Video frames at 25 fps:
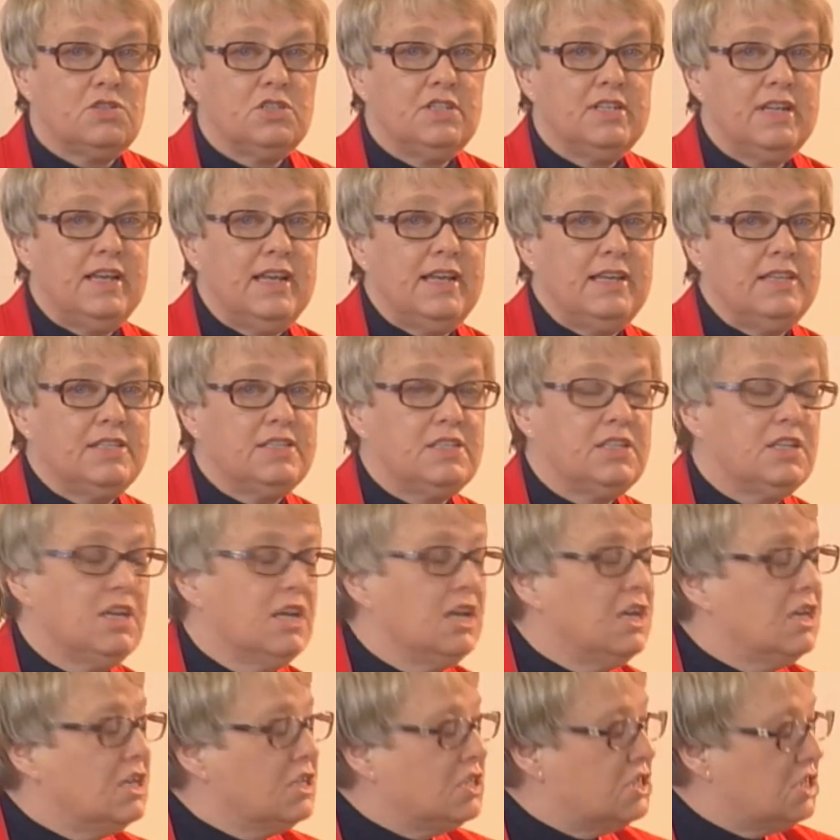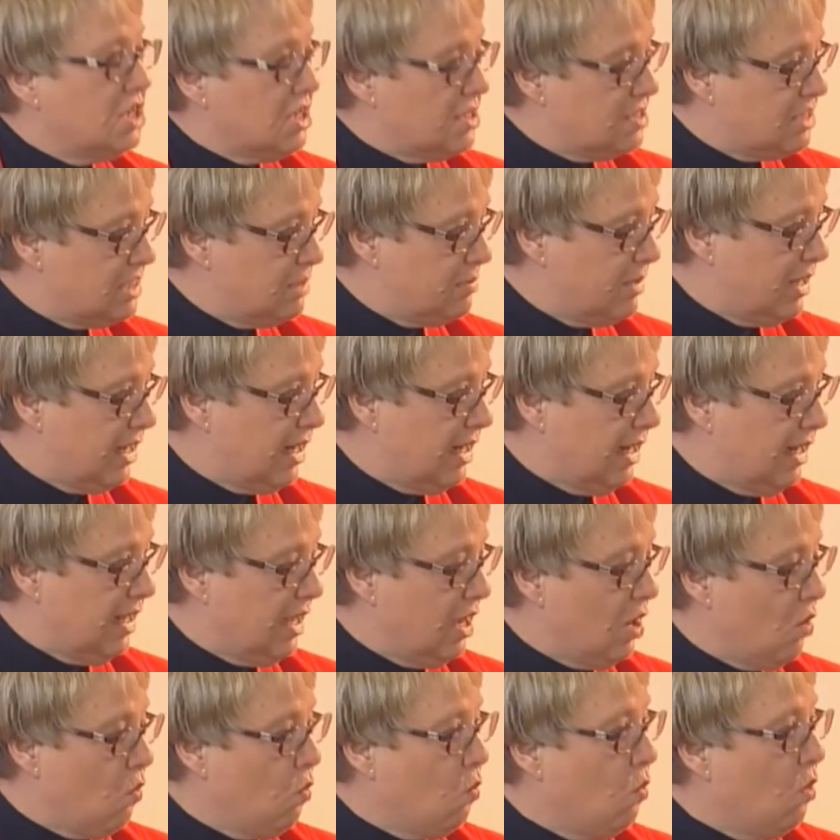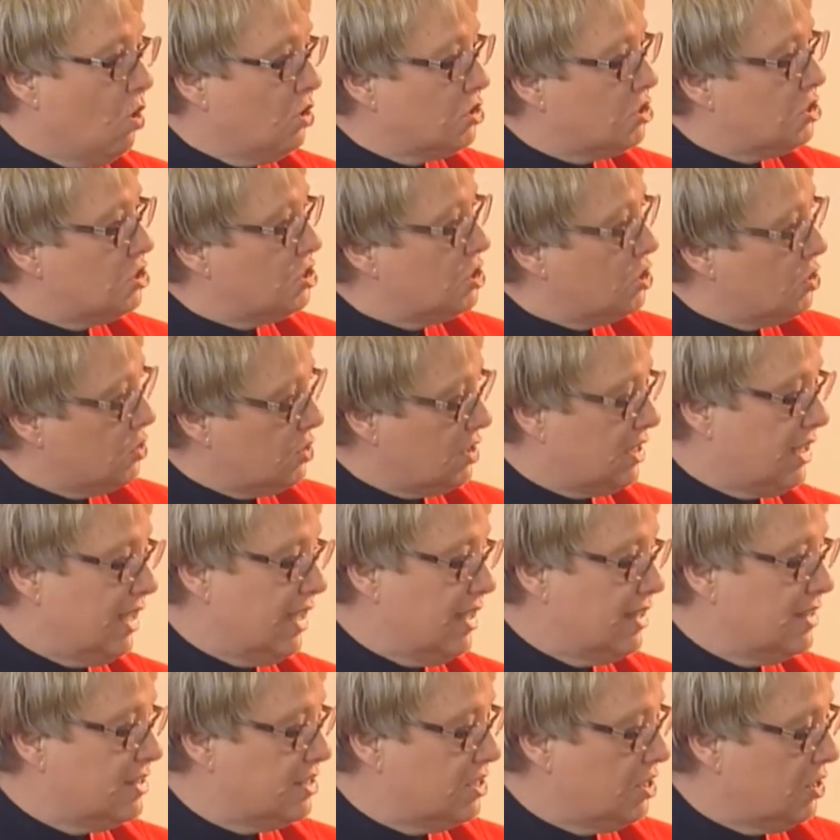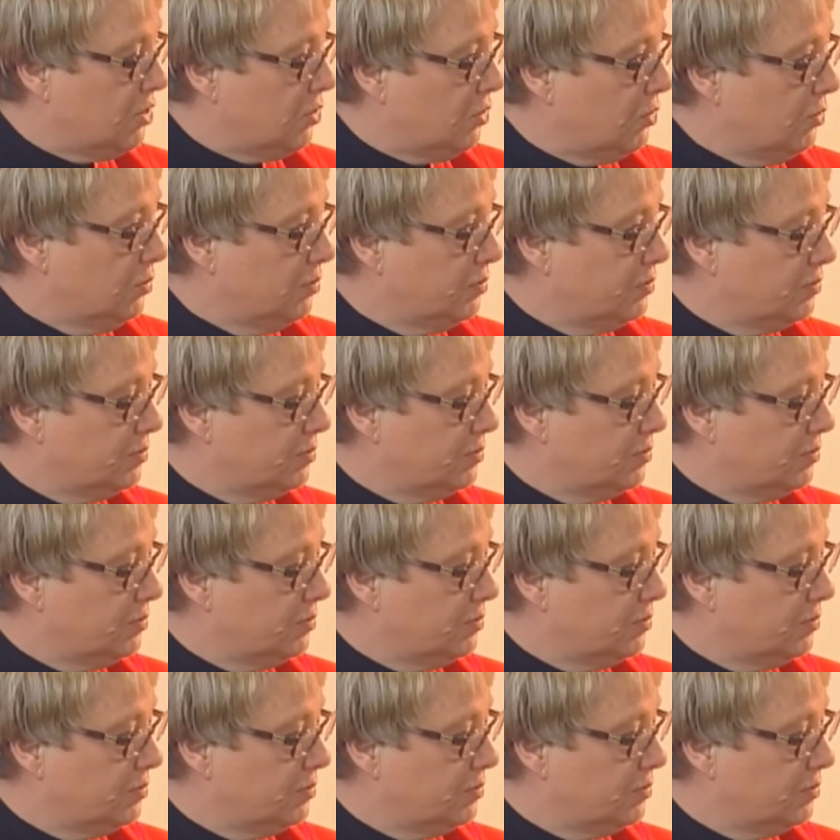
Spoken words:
Denise, just to be clear, what should Keith do?